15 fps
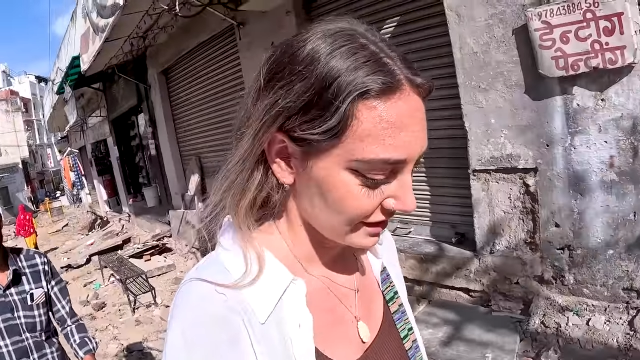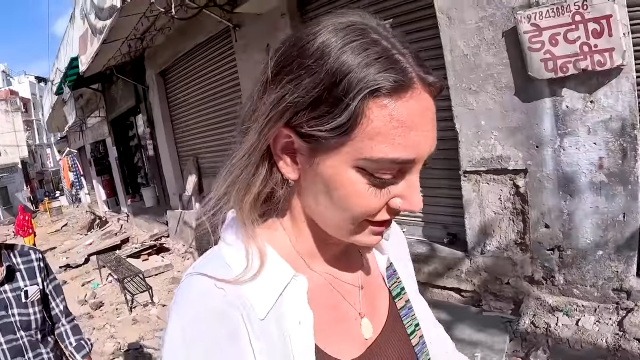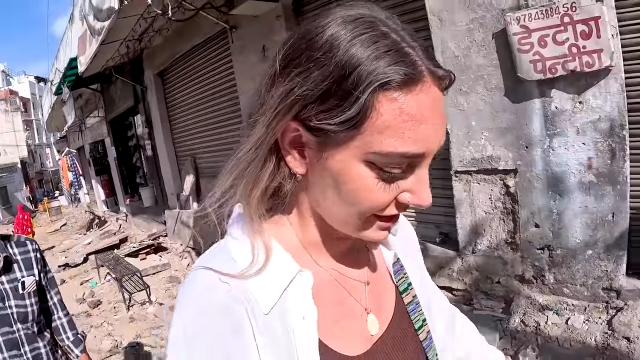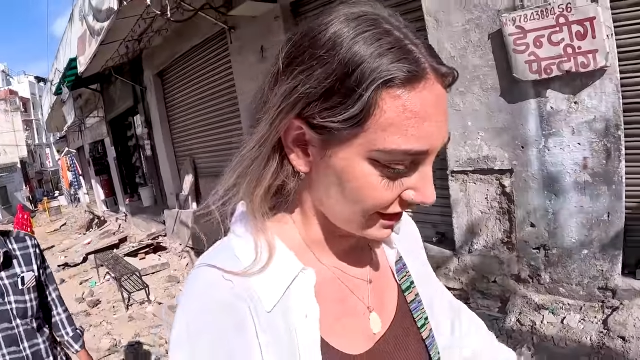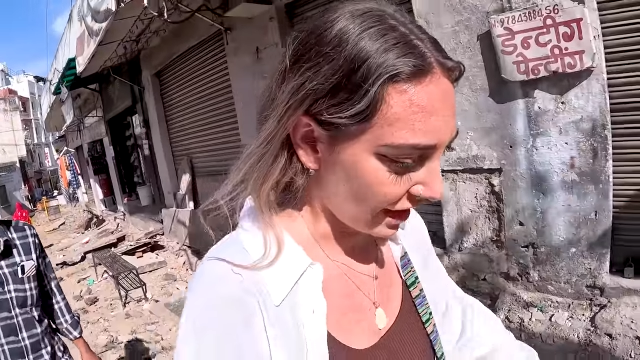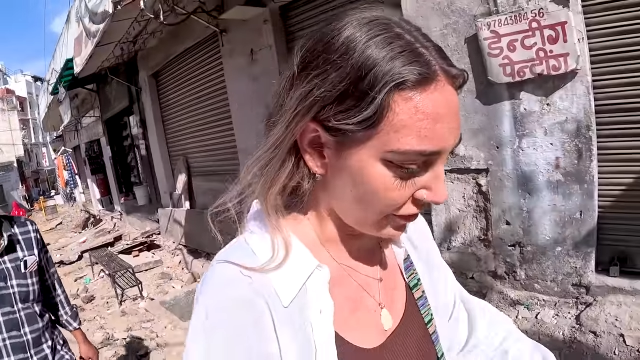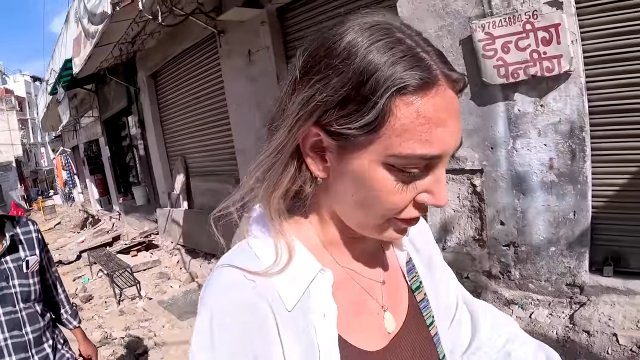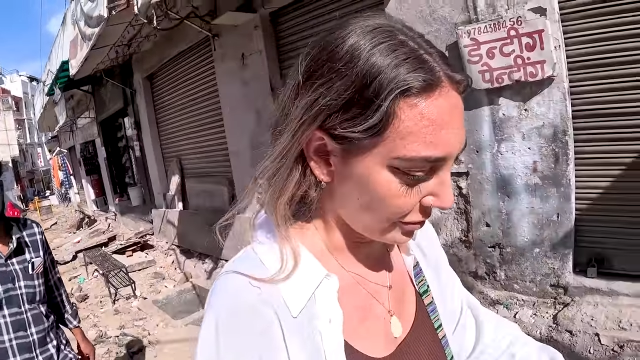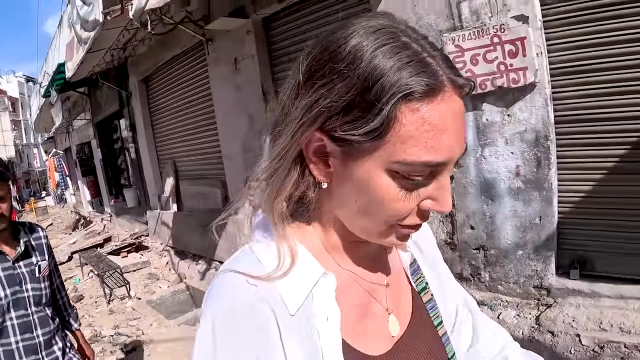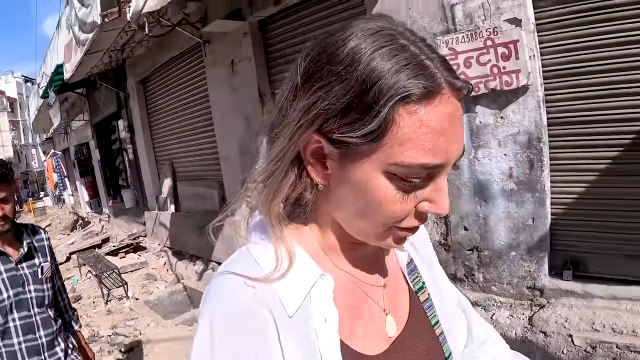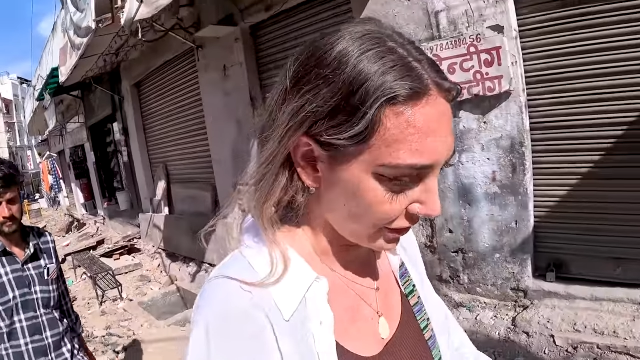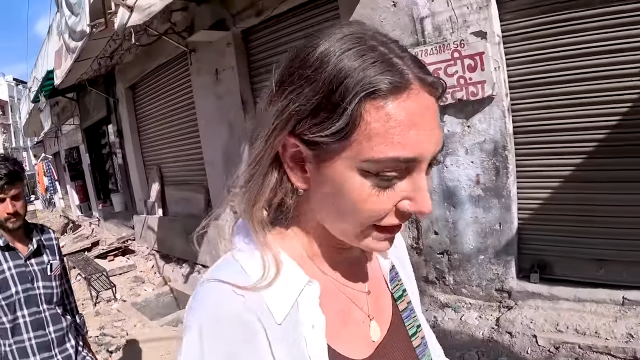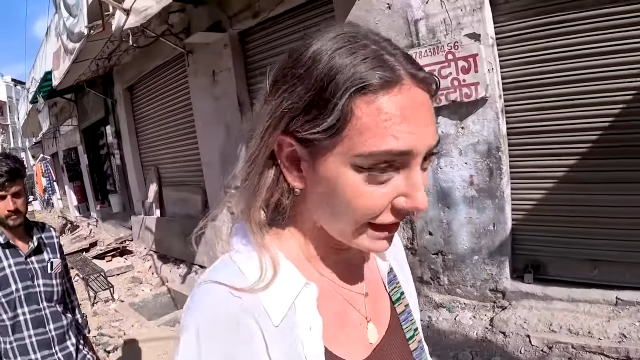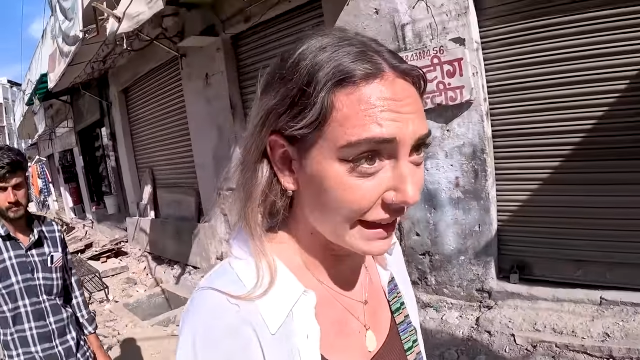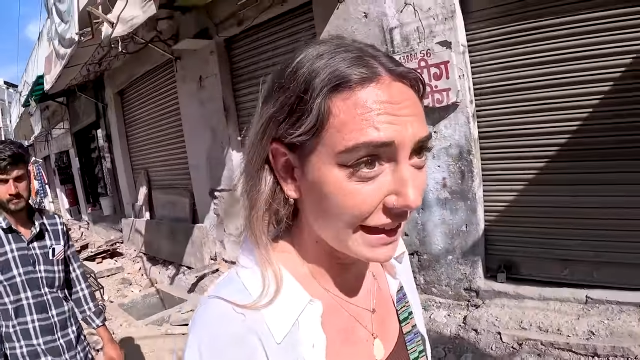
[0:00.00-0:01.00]
Never
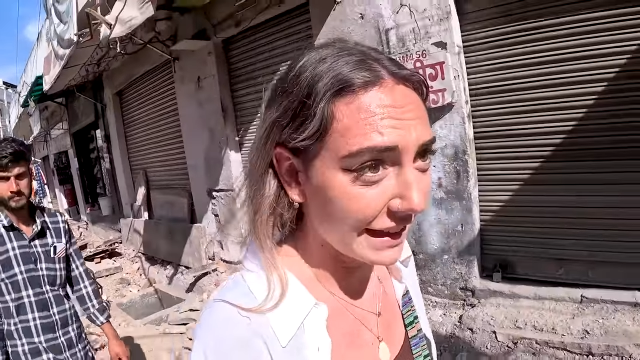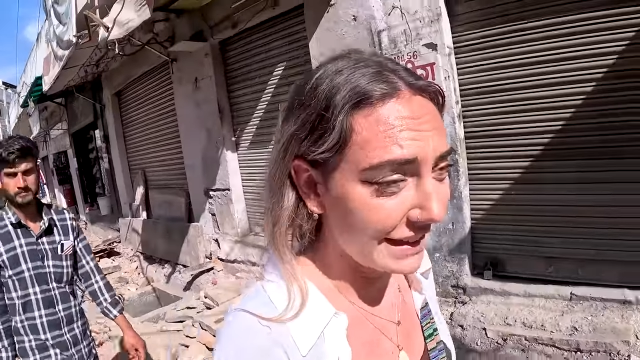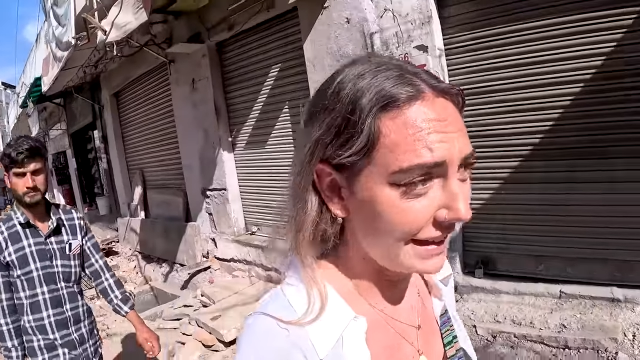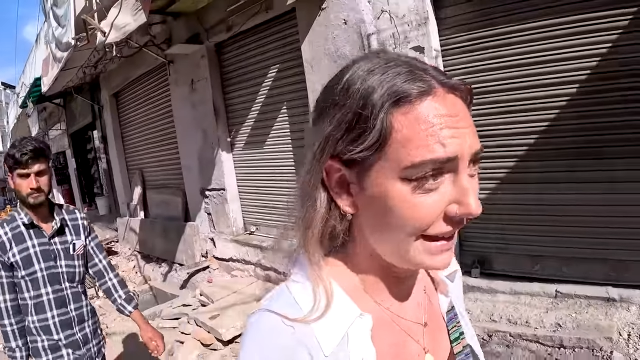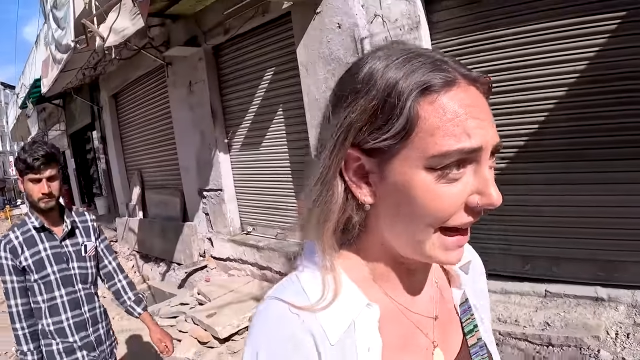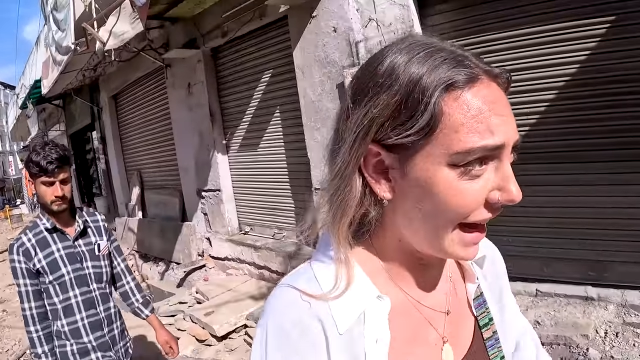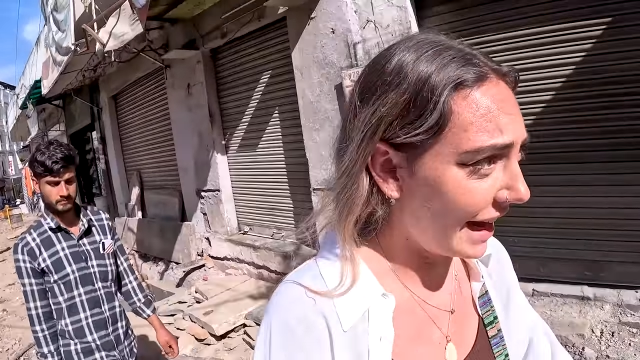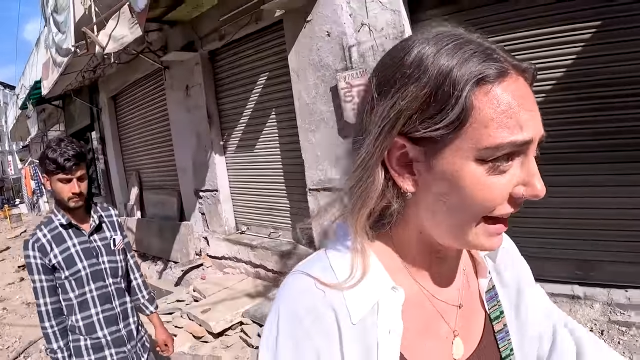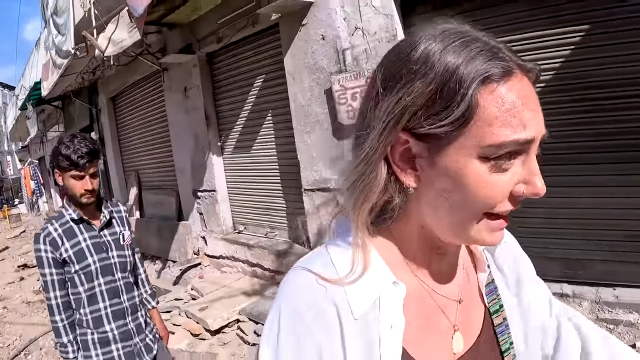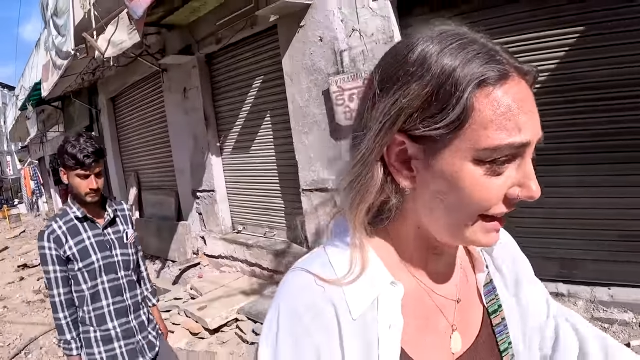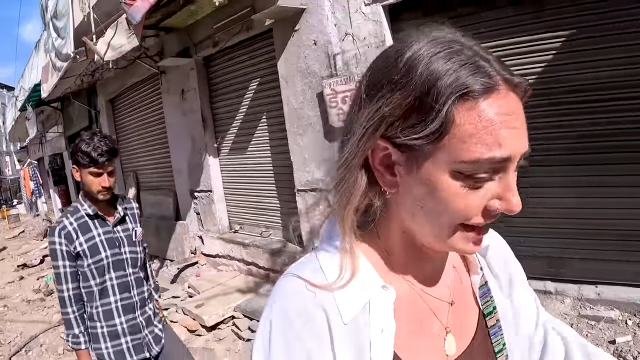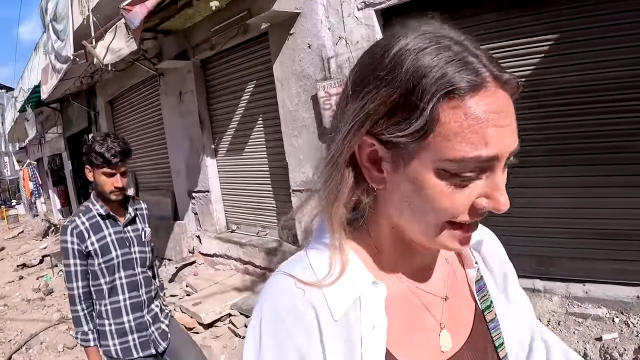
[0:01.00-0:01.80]
boring in India.